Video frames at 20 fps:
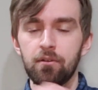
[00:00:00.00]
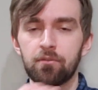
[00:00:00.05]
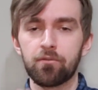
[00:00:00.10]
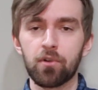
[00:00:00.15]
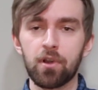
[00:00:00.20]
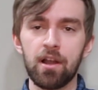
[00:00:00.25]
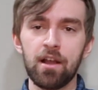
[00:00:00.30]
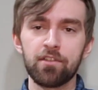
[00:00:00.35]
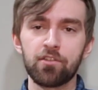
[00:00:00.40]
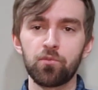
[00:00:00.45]

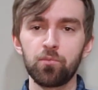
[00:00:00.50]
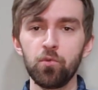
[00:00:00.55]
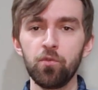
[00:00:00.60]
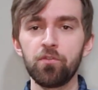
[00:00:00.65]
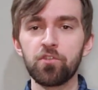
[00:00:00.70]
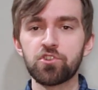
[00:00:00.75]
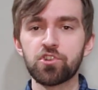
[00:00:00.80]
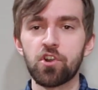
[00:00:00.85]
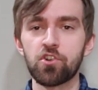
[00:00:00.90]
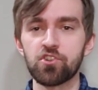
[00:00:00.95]
forgot to remove
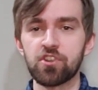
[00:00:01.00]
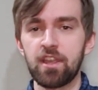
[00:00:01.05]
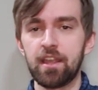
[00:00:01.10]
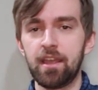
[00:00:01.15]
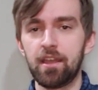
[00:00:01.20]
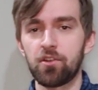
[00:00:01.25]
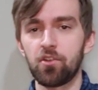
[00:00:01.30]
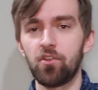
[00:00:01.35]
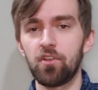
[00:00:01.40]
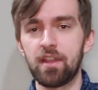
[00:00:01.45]
the charging
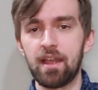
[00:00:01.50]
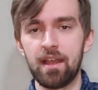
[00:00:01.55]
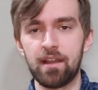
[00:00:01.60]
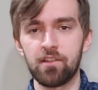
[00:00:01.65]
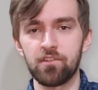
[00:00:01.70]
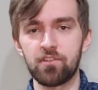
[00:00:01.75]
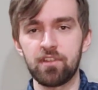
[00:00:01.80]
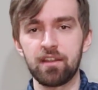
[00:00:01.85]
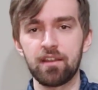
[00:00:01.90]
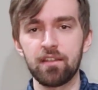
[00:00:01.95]
handle and had
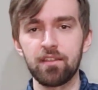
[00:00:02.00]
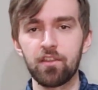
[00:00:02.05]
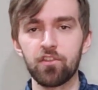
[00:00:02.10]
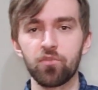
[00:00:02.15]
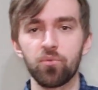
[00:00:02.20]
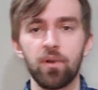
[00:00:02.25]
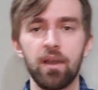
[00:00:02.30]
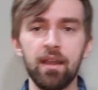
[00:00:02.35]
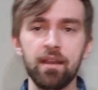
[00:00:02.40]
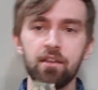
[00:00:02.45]
it standing
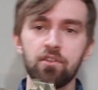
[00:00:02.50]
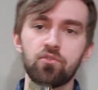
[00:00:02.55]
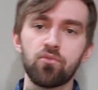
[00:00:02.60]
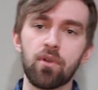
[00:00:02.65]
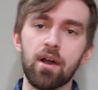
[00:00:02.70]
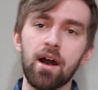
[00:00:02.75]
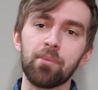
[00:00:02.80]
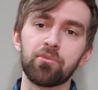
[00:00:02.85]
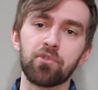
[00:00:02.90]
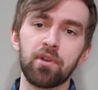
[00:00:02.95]
this way, and it
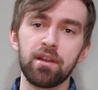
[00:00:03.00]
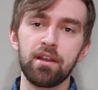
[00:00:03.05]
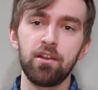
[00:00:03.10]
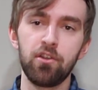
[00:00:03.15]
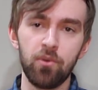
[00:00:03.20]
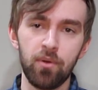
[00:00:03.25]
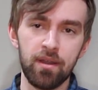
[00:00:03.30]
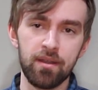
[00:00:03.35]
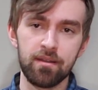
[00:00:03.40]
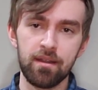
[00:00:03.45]
dropped right
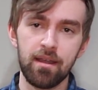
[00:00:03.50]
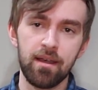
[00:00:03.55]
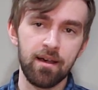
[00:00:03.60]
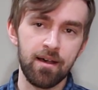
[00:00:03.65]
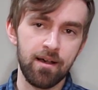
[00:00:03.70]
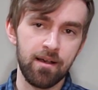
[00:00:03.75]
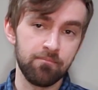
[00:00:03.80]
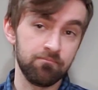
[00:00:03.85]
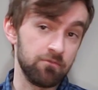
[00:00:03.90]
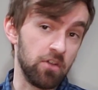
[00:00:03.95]
into it.
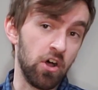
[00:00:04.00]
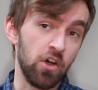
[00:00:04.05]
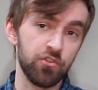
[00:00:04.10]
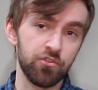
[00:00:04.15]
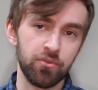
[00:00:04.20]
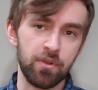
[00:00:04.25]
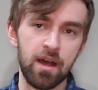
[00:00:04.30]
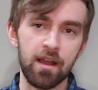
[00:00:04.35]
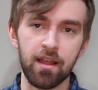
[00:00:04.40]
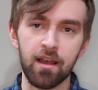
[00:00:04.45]

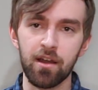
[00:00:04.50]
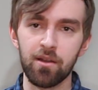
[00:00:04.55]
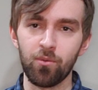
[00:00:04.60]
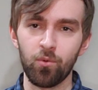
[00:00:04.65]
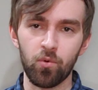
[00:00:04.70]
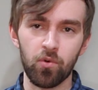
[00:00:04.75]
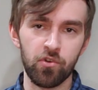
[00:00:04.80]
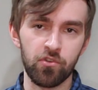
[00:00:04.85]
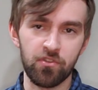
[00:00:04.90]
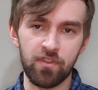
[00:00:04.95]
Also not gotten
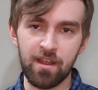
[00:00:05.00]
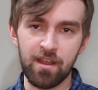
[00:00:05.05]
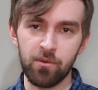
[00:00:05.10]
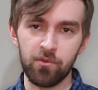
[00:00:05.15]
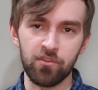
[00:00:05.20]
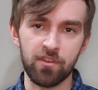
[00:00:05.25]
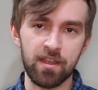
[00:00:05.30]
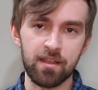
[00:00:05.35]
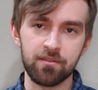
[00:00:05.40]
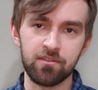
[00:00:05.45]
worse, and that
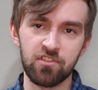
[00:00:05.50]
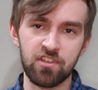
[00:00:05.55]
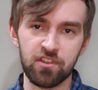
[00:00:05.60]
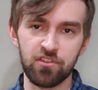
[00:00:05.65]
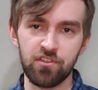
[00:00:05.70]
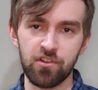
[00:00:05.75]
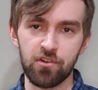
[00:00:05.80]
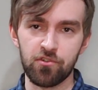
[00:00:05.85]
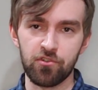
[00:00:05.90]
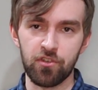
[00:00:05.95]
was like 6
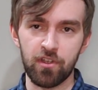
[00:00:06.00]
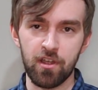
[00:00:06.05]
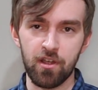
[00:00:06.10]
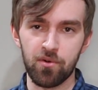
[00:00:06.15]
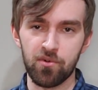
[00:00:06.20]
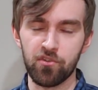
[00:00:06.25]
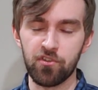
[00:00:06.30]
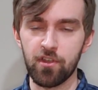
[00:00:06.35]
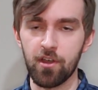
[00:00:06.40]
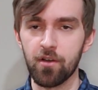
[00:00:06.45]
years ago
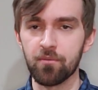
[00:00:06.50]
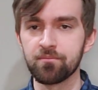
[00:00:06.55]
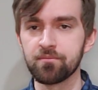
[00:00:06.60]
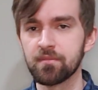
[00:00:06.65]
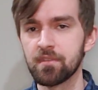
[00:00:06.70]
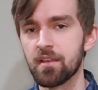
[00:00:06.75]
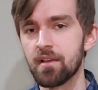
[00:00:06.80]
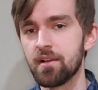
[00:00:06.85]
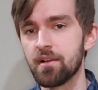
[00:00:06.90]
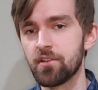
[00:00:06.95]
or so.
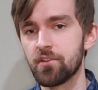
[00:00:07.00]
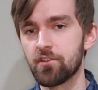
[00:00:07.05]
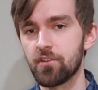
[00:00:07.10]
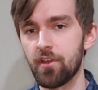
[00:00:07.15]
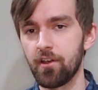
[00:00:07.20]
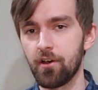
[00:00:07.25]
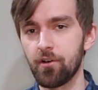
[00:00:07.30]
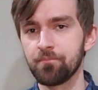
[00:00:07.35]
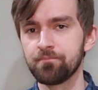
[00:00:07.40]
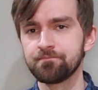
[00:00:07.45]

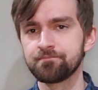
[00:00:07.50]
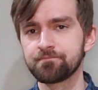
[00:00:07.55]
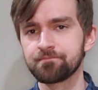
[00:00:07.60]
So